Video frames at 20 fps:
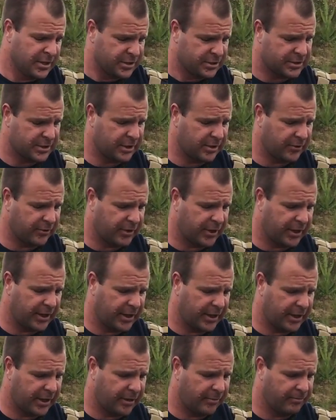So
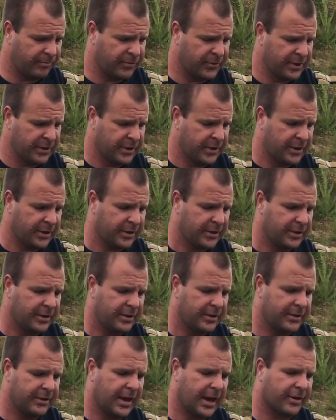
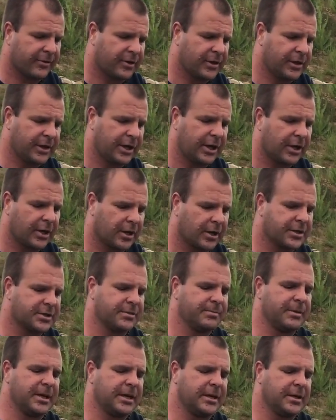that really
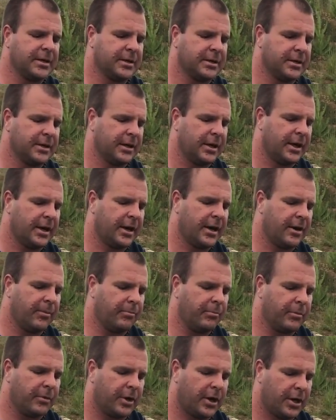irked me
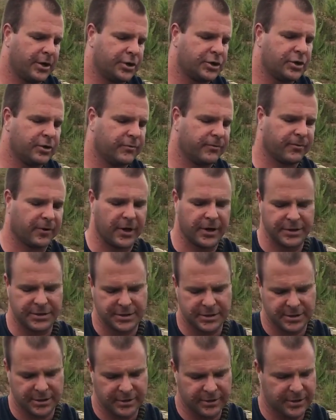on two
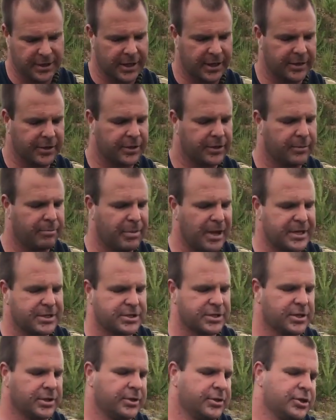fronts, that the
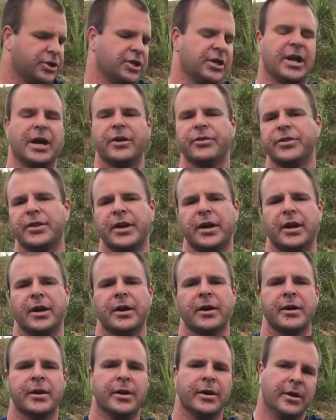best solution out
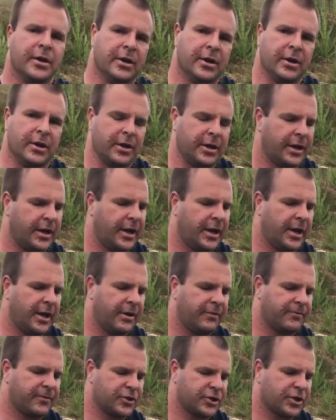there
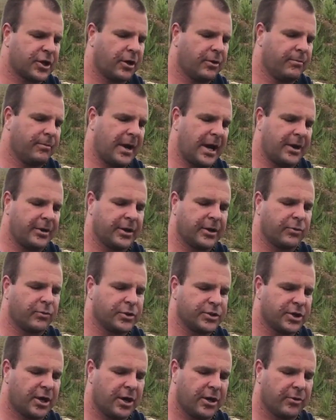for scope mounting
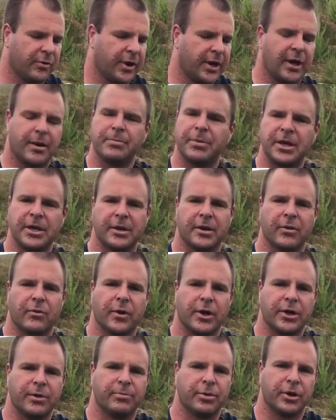was all the way up here
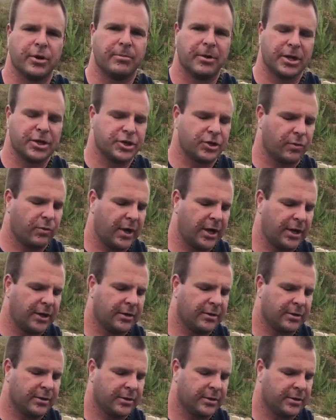where you put a bunch of
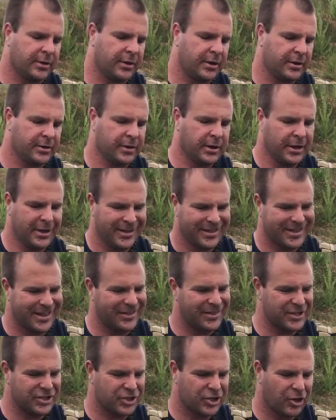weight,
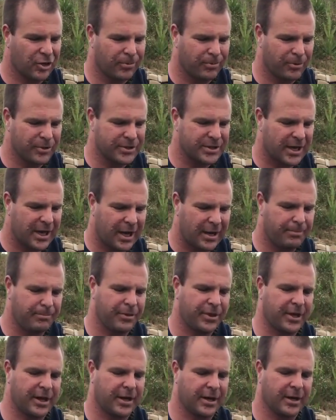that the scope was up
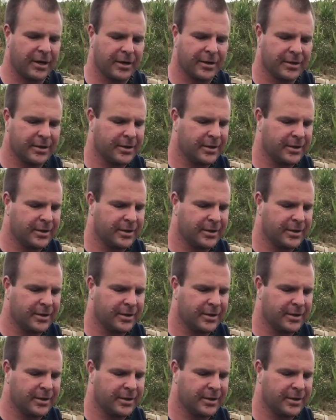there.